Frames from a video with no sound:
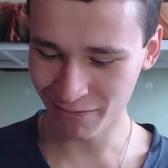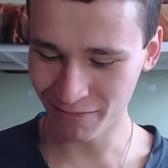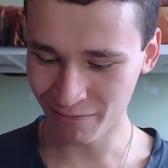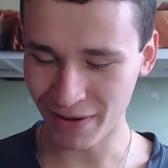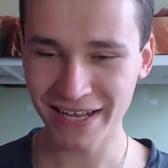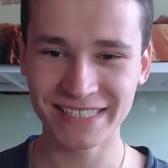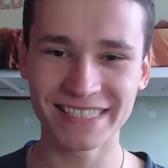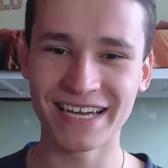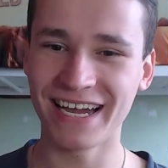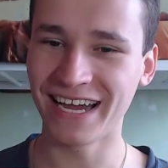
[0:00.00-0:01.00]

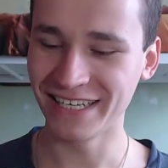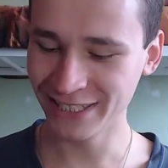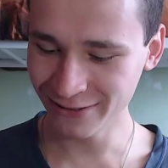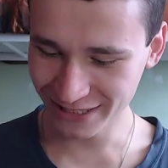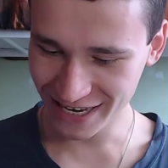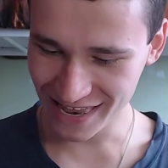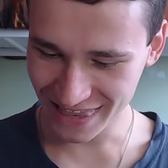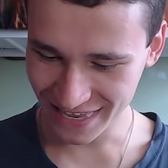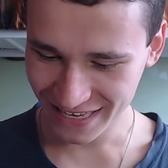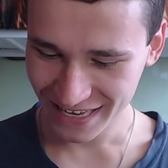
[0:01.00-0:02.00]
Pasta,
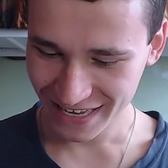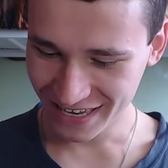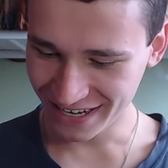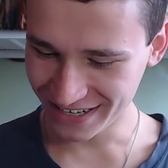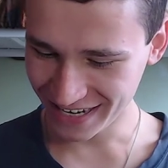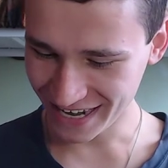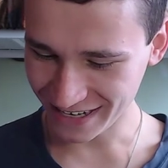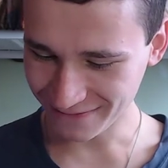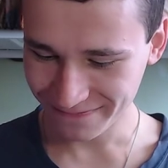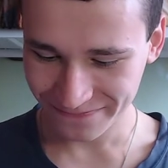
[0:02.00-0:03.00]
noodle. Okay.